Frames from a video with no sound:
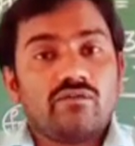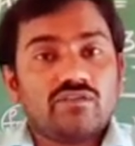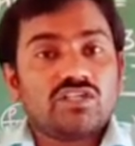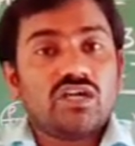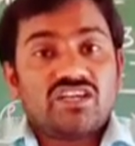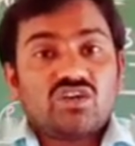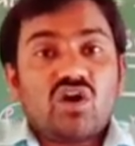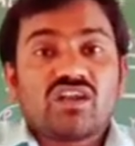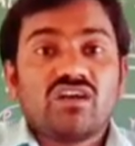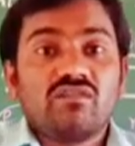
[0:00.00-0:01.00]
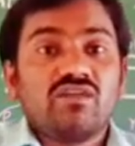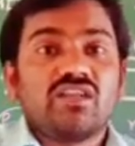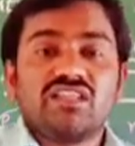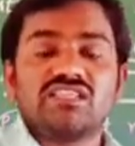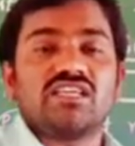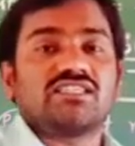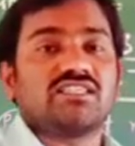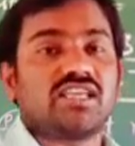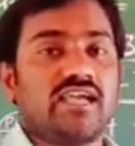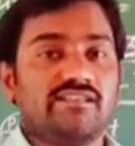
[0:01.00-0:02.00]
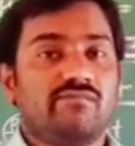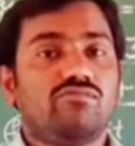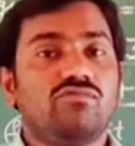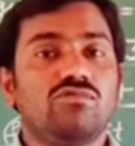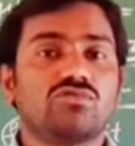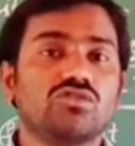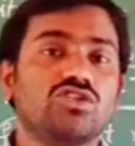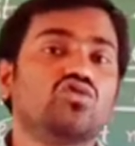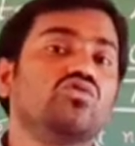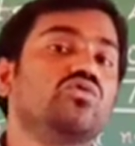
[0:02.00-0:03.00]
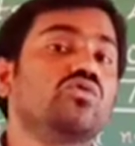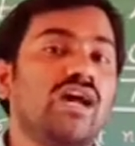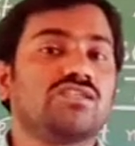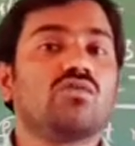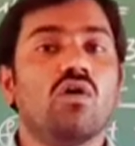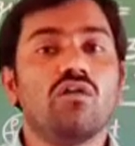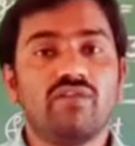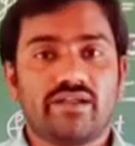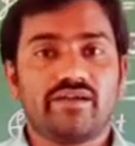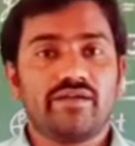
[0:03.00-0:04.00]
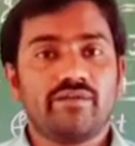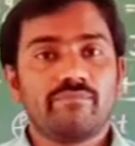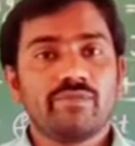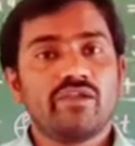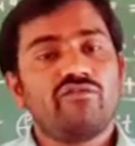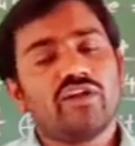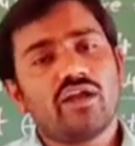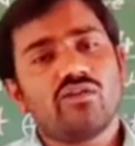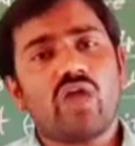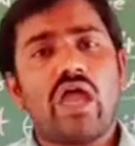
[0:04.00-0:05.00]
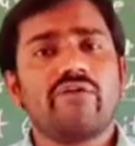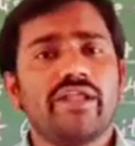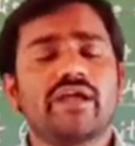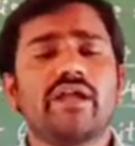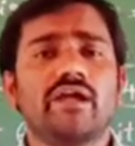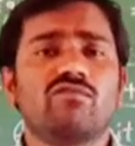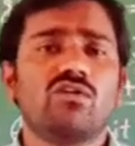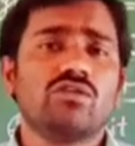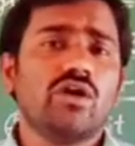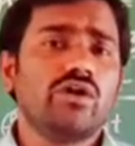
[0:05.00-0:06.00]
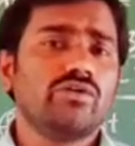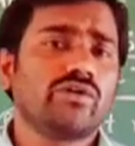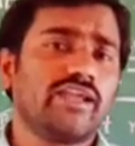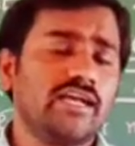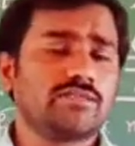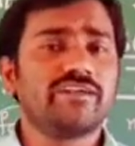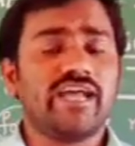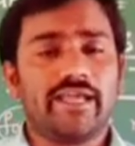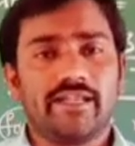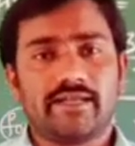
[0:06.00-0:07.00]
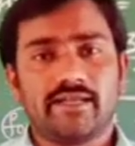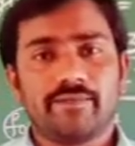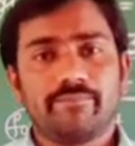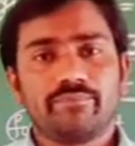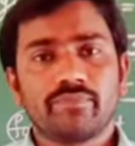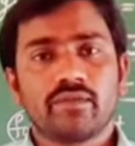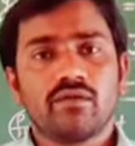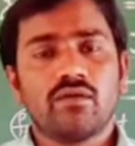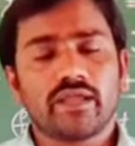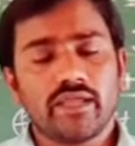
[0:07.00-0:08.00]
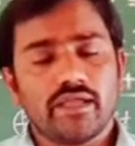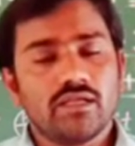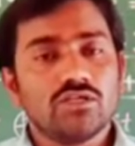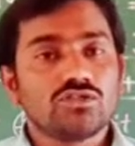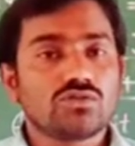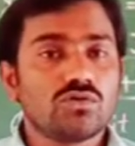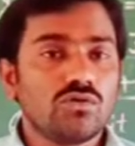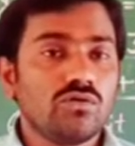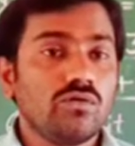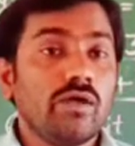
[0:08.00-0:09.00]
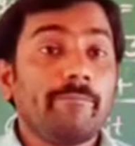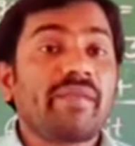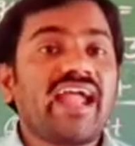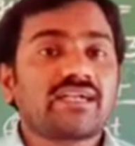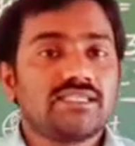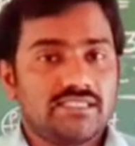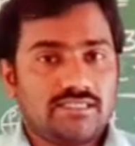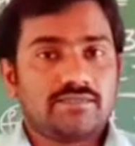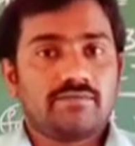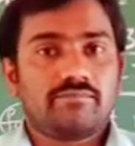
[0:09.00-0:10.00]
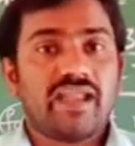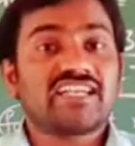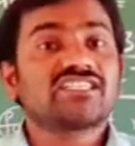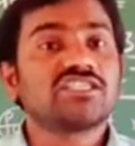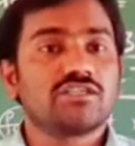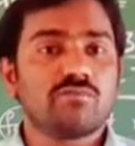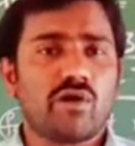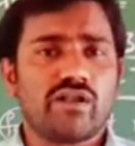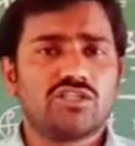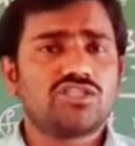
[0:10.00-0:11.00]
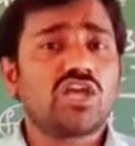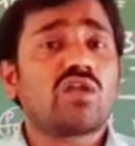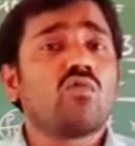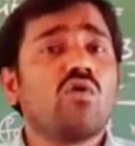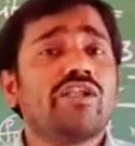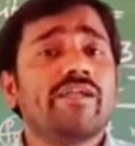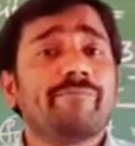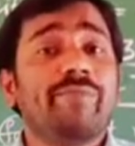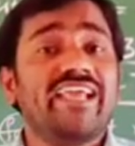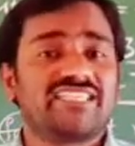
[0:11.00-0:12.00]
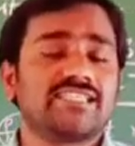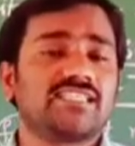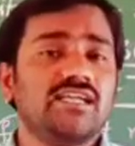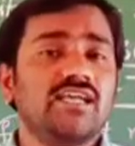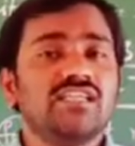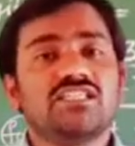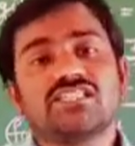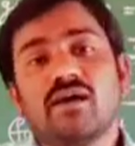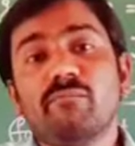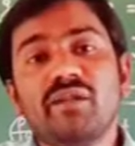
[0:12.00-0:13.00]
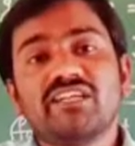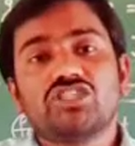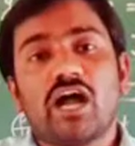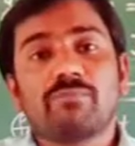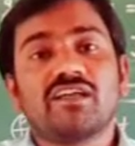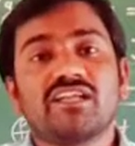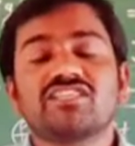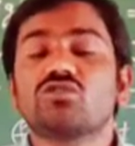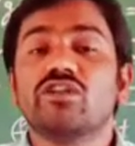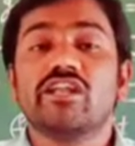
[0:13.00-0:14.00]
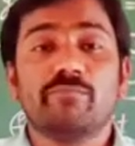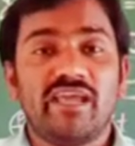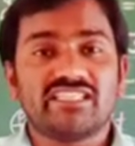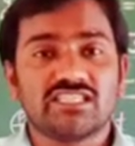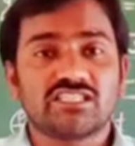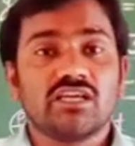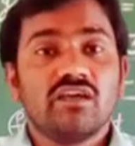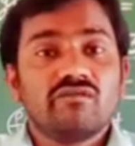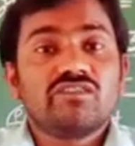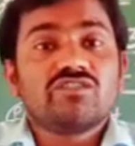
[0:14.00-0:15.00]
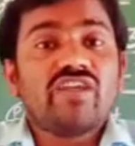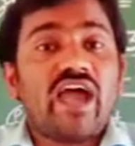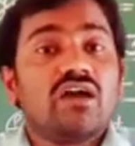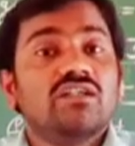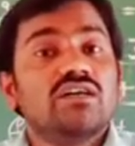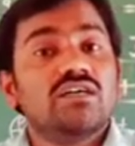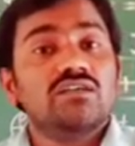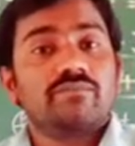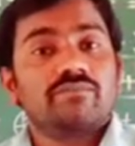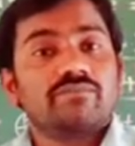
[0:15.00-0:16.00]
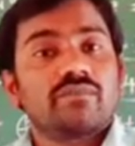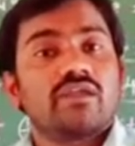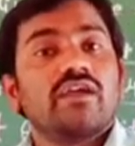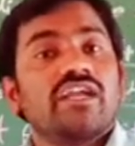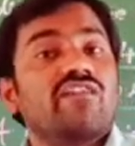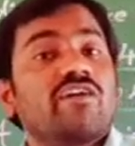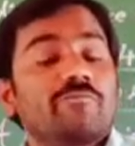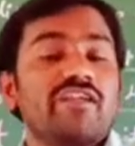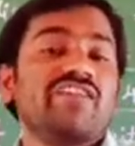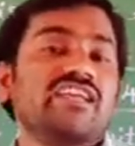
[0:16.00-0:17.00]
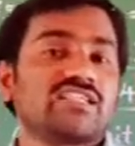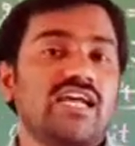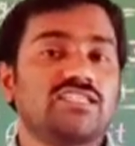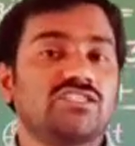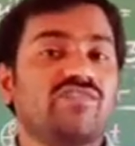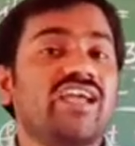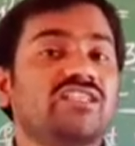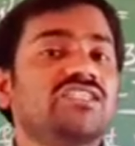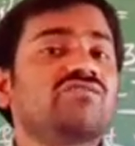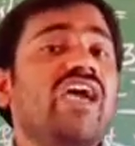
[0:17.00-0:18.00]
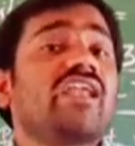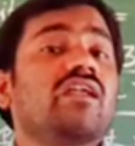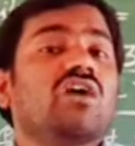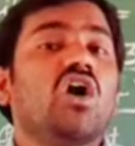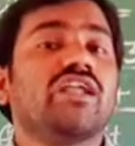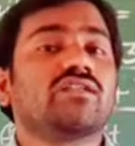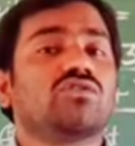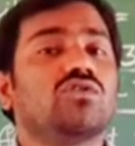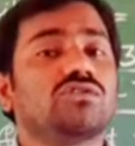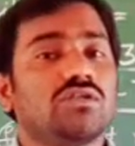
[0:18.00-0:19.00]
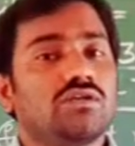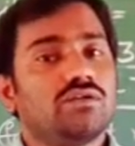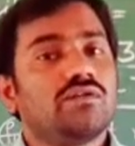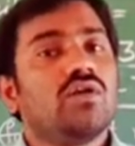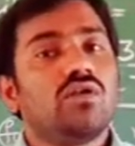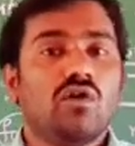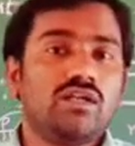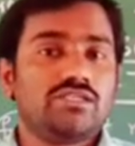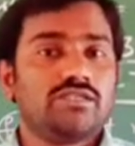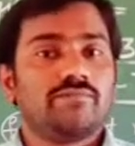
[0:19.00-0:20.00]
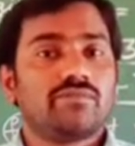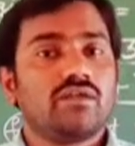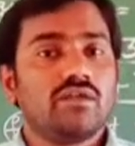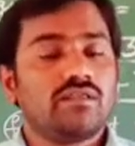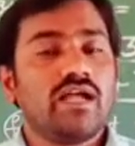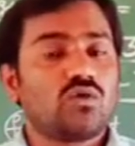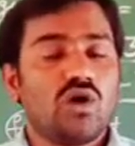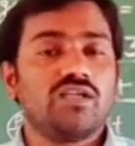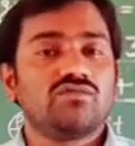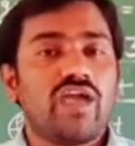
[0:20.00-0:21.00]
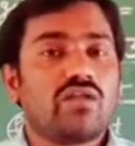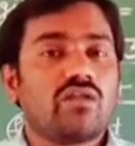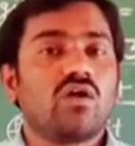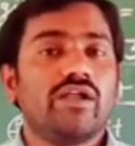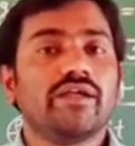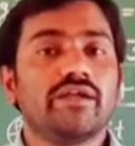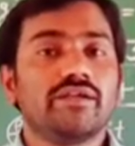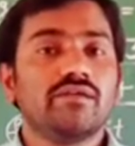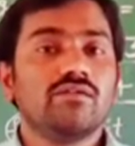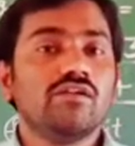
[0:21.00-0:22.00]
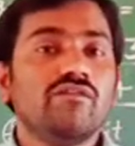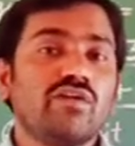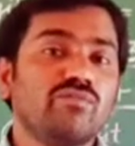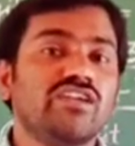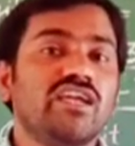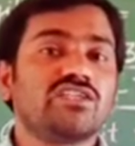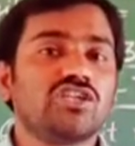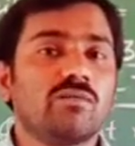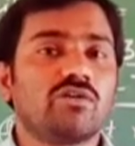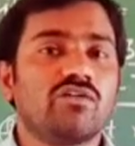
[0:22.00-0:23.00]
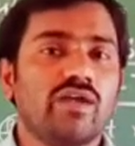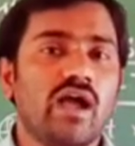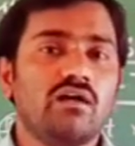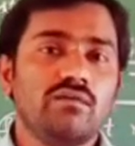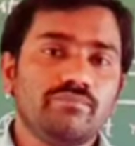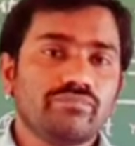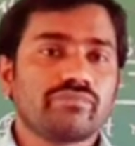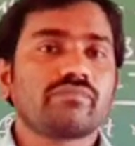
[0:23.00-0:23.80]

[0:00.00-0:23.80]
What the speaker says: which I did not cover in this exercise, those questions you do as a homework. If at all you have any kind of doubt, you can ask me directly. Okay. So practice is important. These are only basics. This complete chapter is only basics which we have learned in our previous classes. We are recalling those knowledge. That knowledge we are recalling it. From the next chapter we have